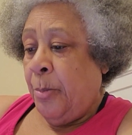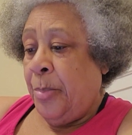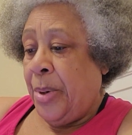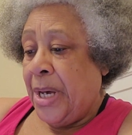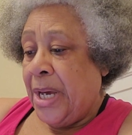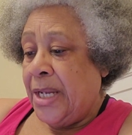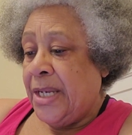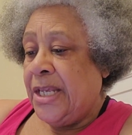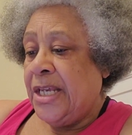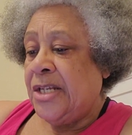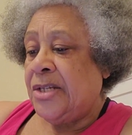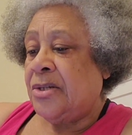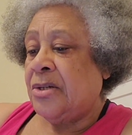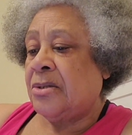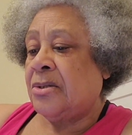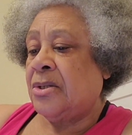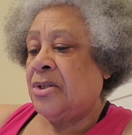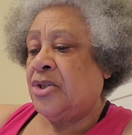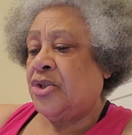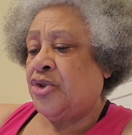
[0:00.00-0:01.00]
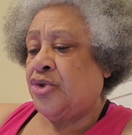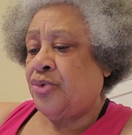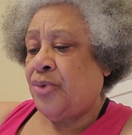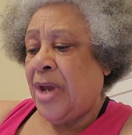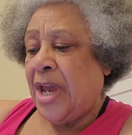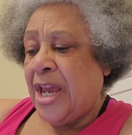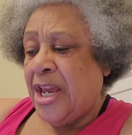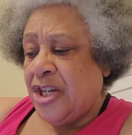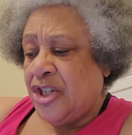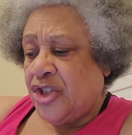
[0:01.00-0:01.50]
But he took the
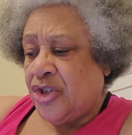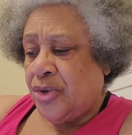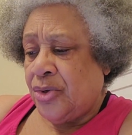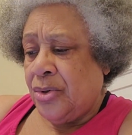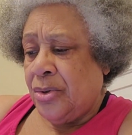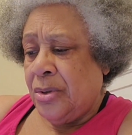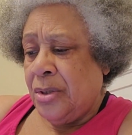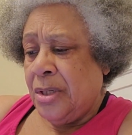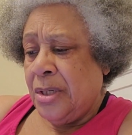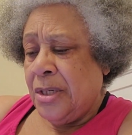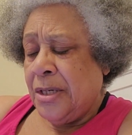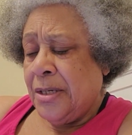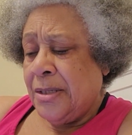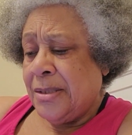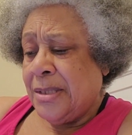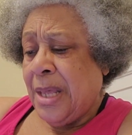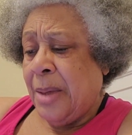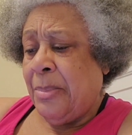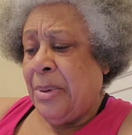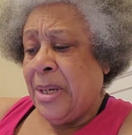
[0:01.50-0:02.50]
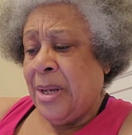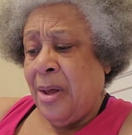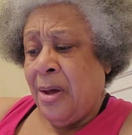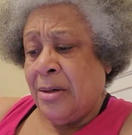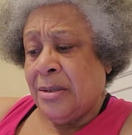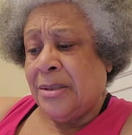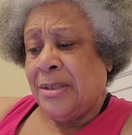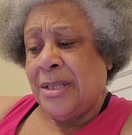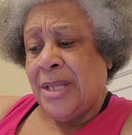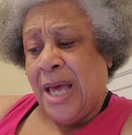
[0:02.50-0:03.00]
treasure that
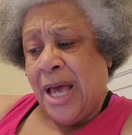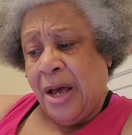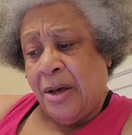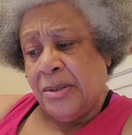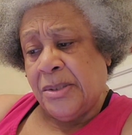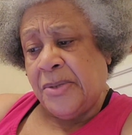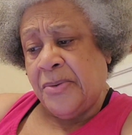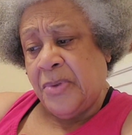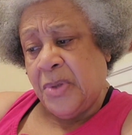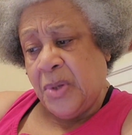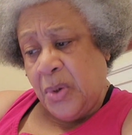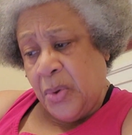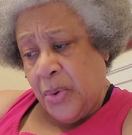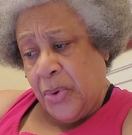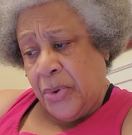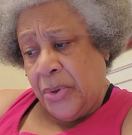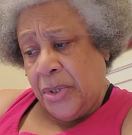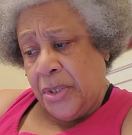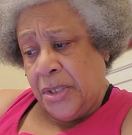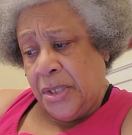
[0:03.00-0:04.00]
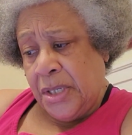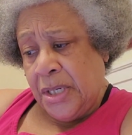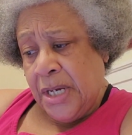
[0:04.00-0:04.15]
belonged to the house of the Lord